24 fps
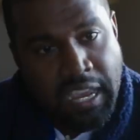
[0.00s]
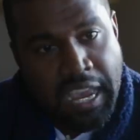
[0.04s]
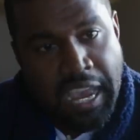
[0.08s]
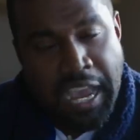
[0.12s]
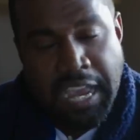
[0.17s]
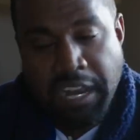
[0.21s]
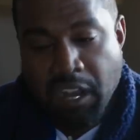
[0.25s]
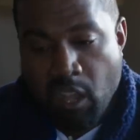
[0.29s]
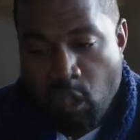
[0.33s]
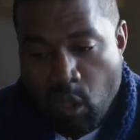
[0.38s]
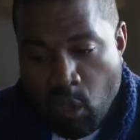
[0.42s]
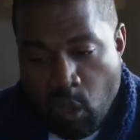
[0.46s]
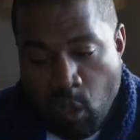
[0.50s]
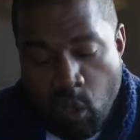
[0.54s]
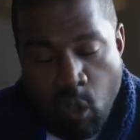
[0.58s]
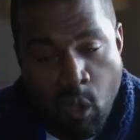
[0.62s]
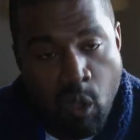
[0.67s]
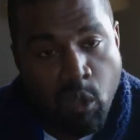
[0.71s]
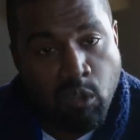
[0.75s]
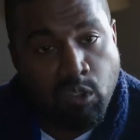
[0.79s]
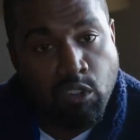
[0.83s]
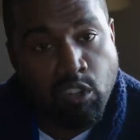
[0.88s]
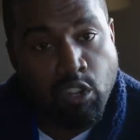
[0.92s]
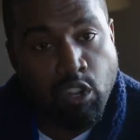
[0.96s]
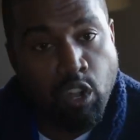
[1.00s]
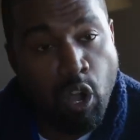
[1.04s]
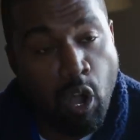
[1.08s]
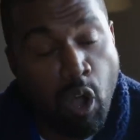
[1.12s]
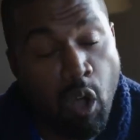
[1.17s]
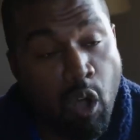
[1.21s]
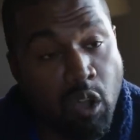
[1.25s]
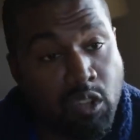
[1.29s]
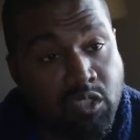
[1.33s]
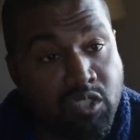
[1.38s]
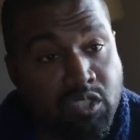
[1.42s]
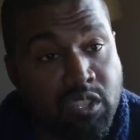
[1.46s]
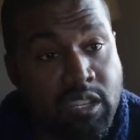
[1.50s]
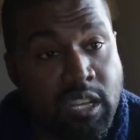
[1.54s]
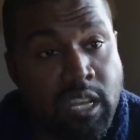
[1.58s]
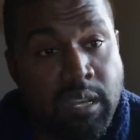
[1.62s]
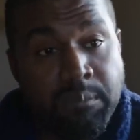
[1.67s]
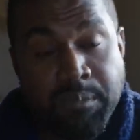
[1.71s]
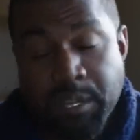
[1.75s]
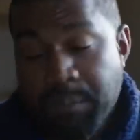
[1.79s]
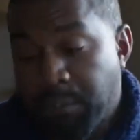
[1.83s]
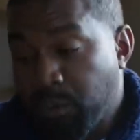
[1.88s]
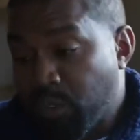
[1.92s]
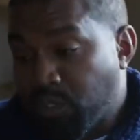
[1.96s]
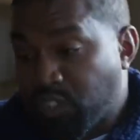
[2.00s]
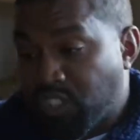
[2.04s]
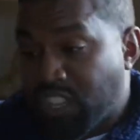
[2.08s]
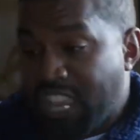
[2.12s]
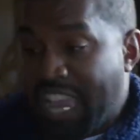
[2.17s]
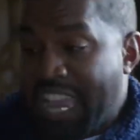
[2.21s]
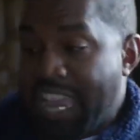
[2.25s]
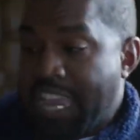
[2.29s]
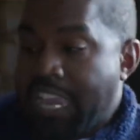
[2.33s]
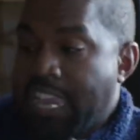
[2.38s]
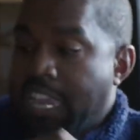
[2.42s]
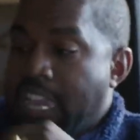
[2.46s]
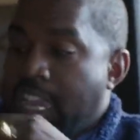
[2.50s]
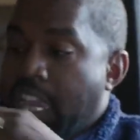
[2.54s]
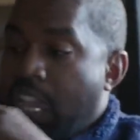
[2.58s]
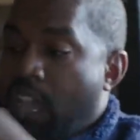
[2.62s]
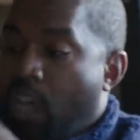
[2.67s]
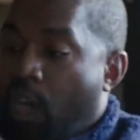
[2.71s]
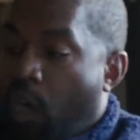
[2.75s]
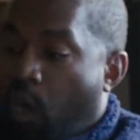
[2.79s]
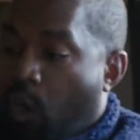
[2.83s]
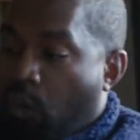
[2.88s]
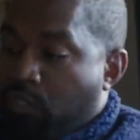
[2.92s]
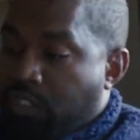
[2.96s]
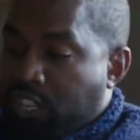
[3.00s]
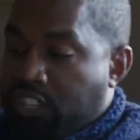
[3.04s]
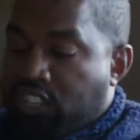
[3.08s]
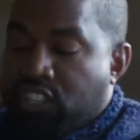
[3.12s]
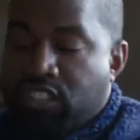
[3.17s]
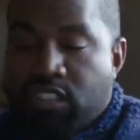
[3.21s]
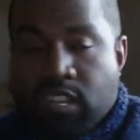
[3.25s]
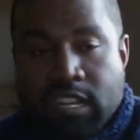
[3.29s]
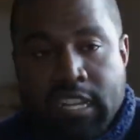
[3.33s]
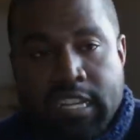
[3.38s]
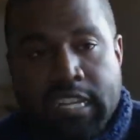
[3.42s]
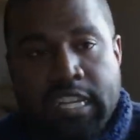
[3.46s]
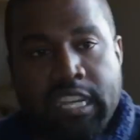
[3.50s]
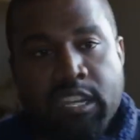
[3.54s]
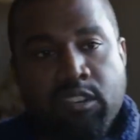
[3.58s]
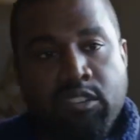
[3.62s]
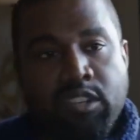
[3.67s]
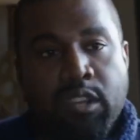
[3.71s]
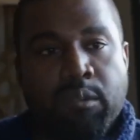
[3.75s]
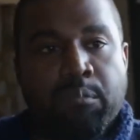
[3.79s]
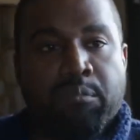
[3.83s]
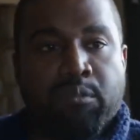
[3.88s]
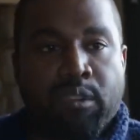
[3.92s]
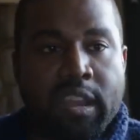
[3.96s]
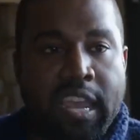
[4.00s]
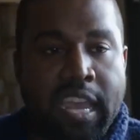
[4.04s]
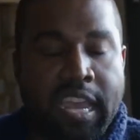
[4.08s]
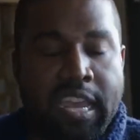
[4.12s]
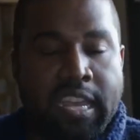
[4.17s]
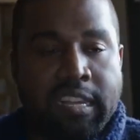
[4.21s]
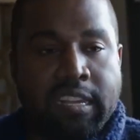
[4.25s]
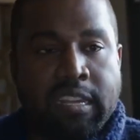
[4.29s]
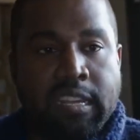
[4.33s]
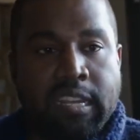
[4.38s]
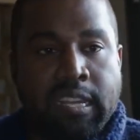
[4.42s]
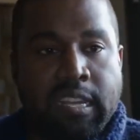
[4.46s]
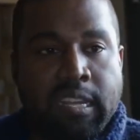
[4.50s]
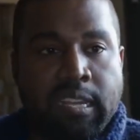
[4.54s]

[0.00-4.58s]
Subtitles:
at all costs. People say, oh, this is going to kill your brand.